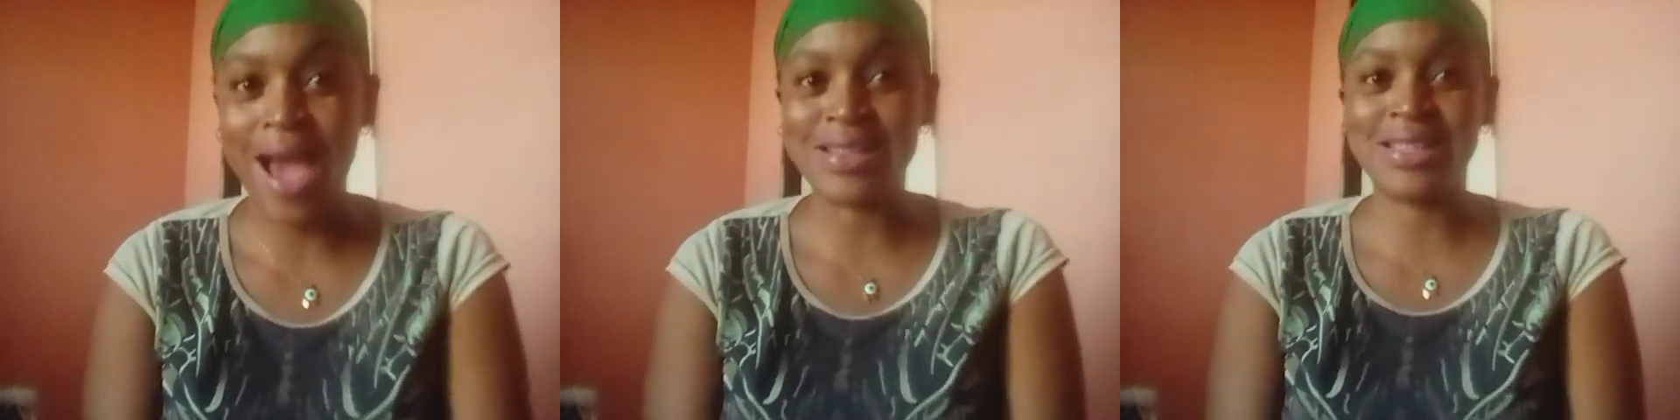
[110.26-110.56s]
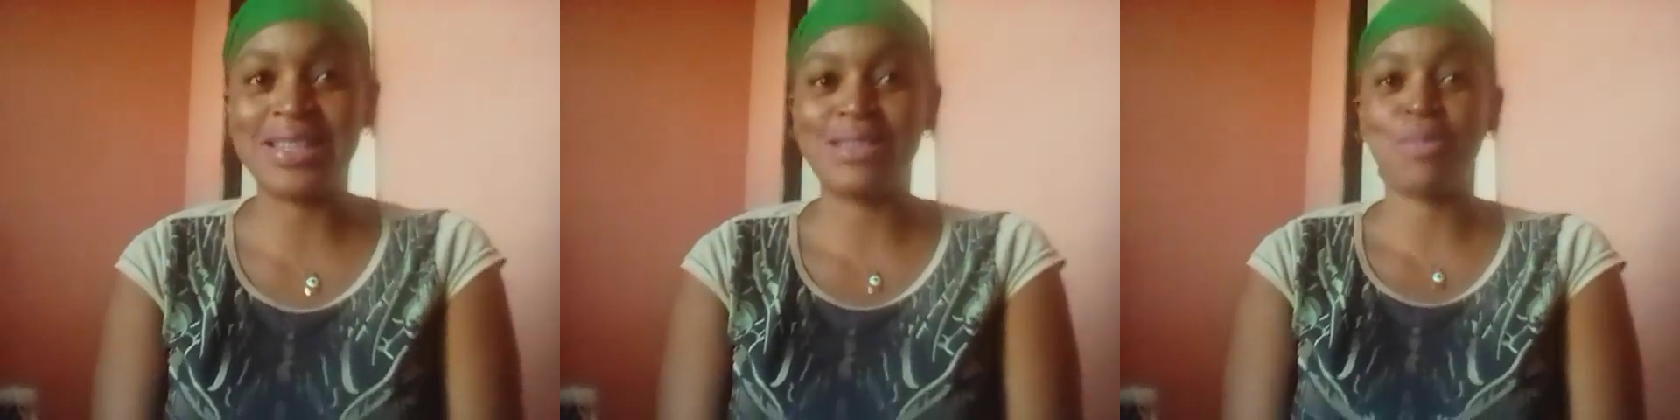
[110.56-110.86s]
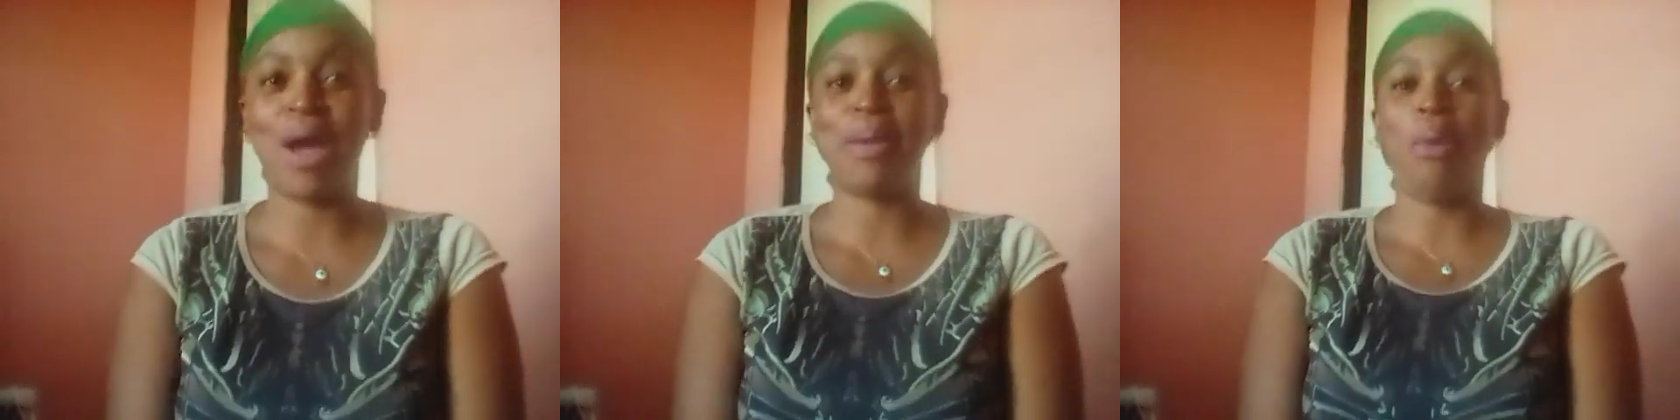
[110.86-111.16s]
I did
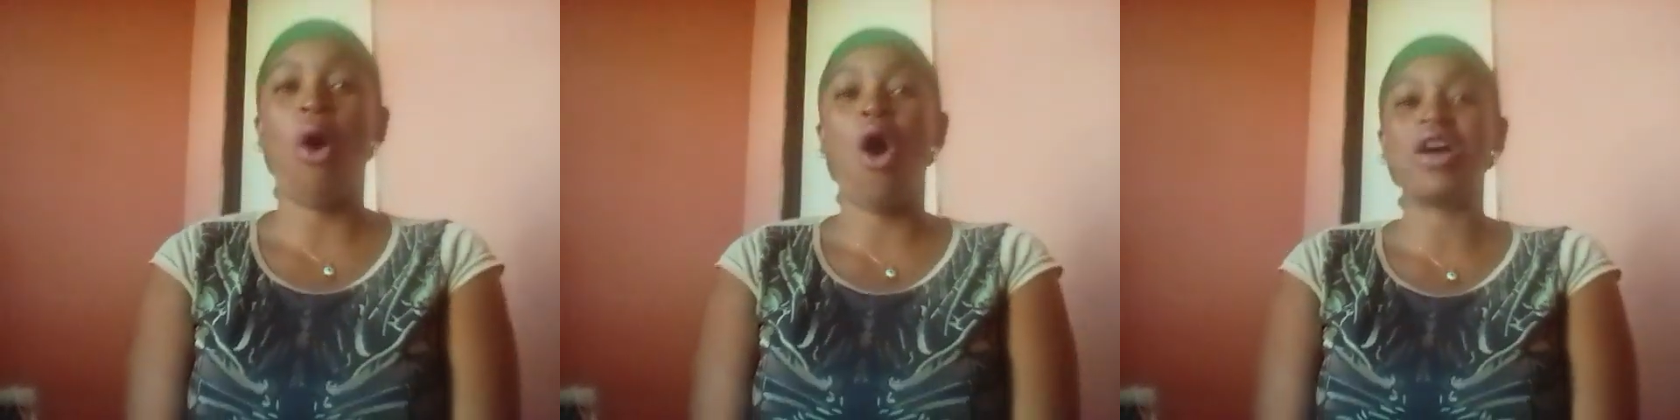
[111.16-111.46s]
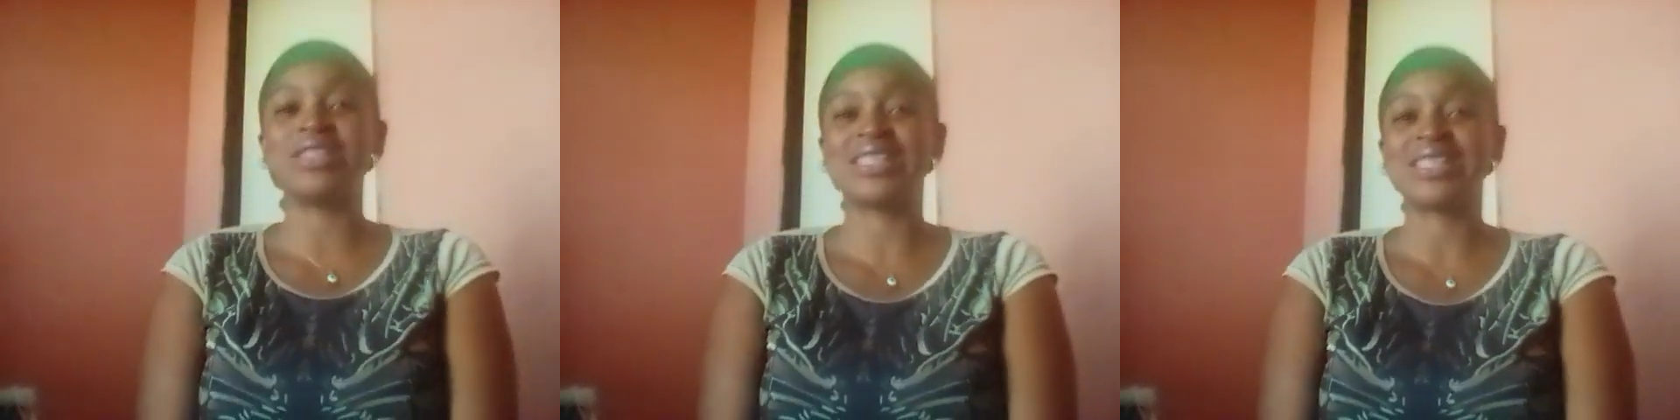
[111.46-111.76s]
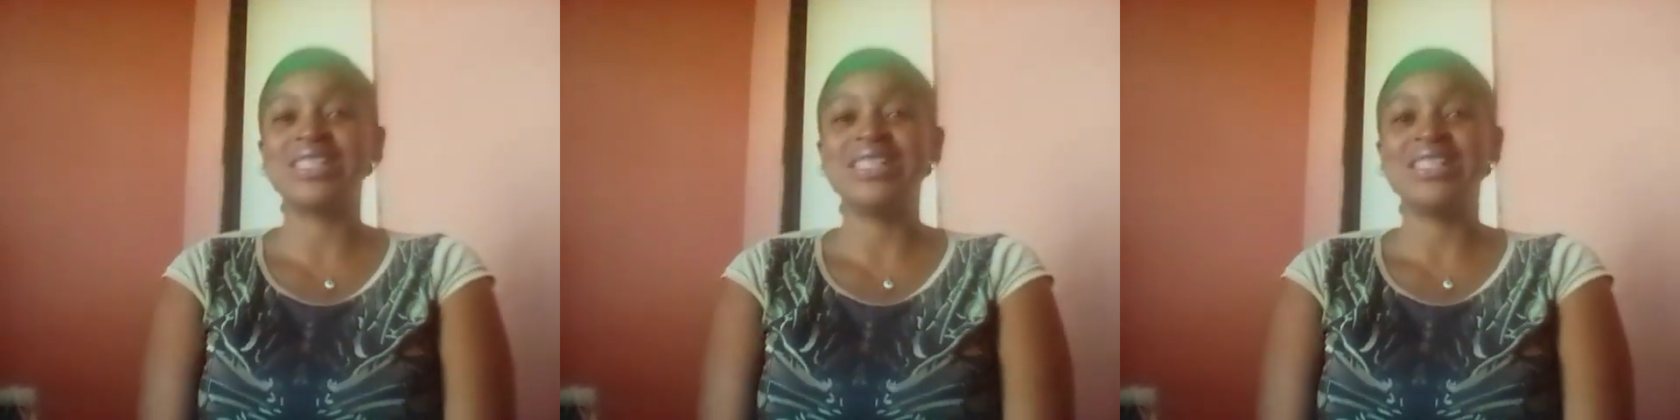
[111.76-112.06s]
my part.
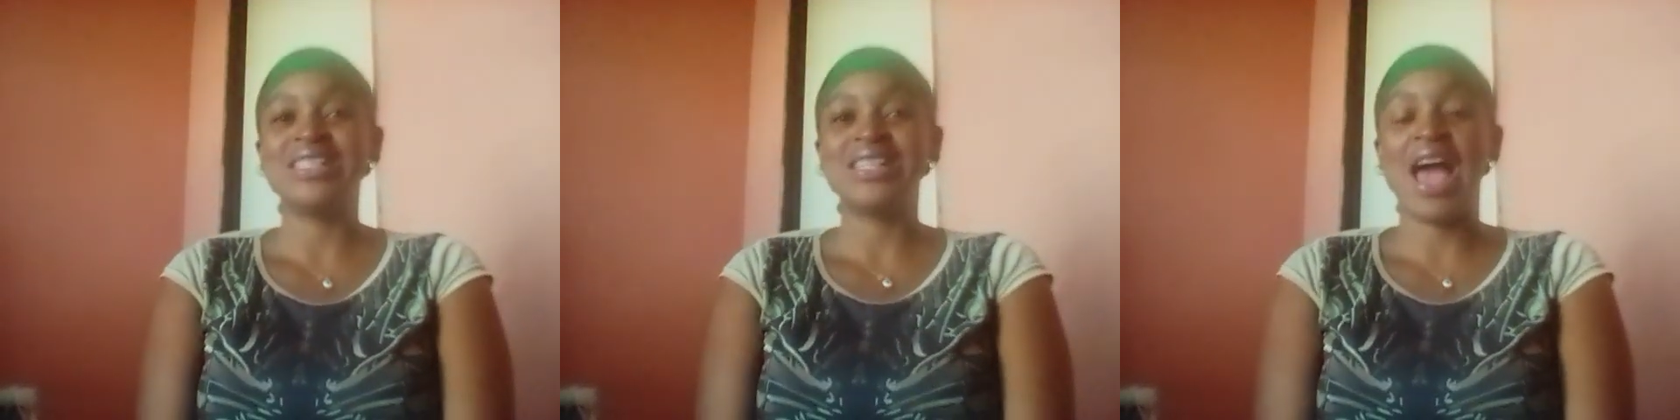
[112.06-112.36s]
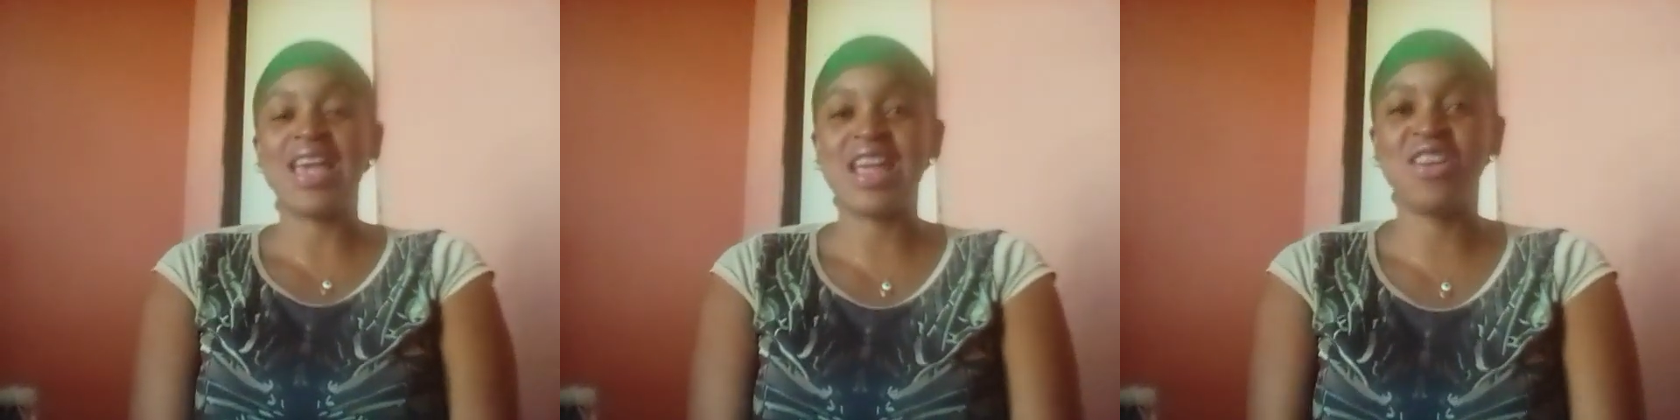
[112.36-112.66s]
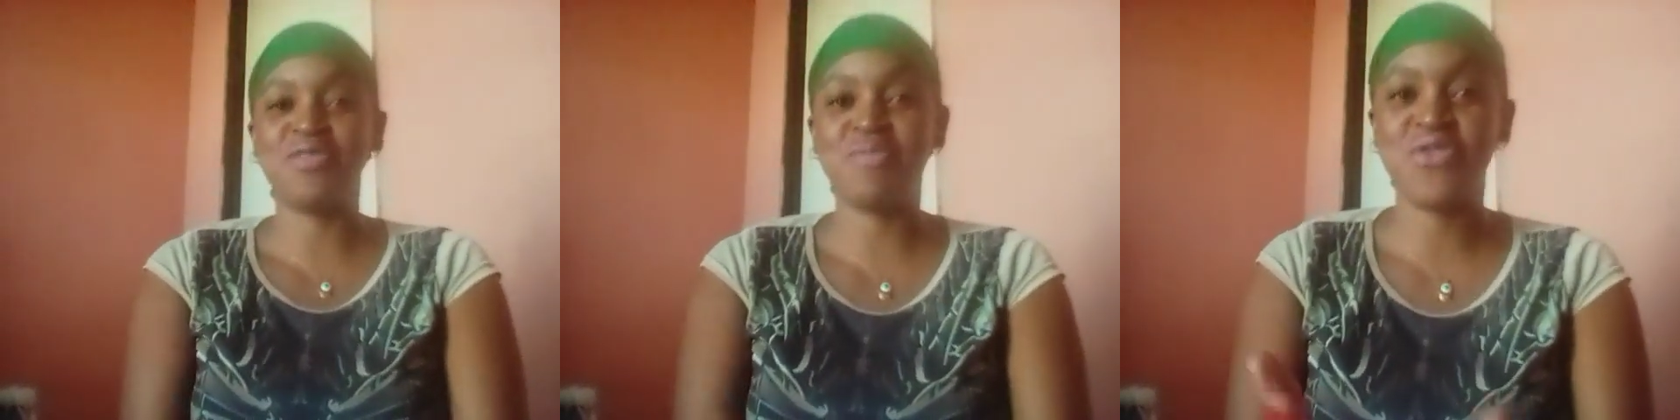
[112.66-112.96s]
I
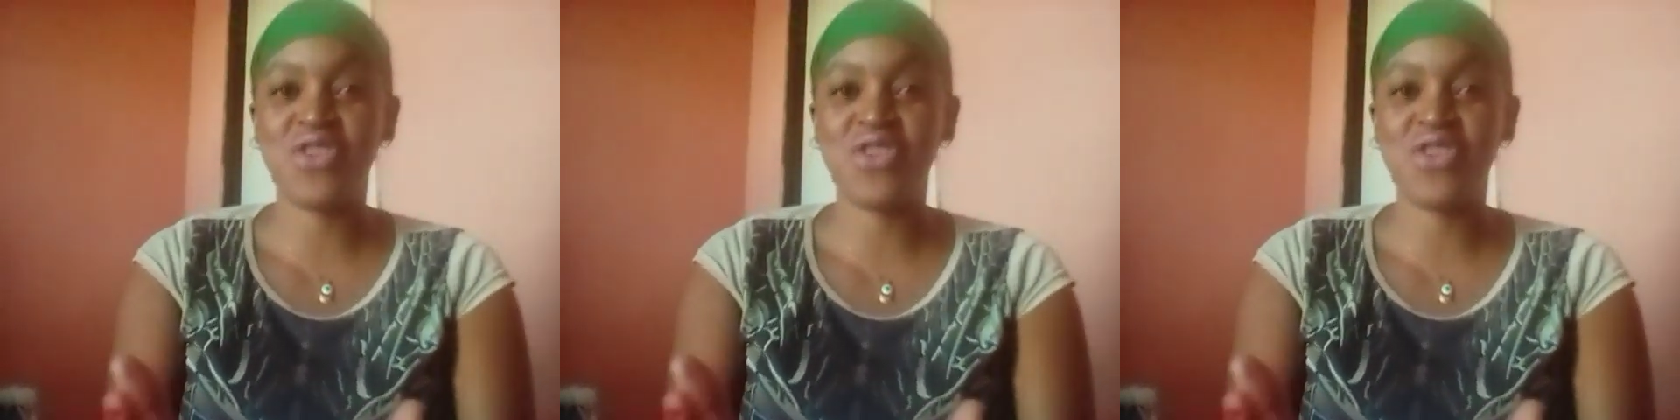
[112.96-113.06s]
cannot be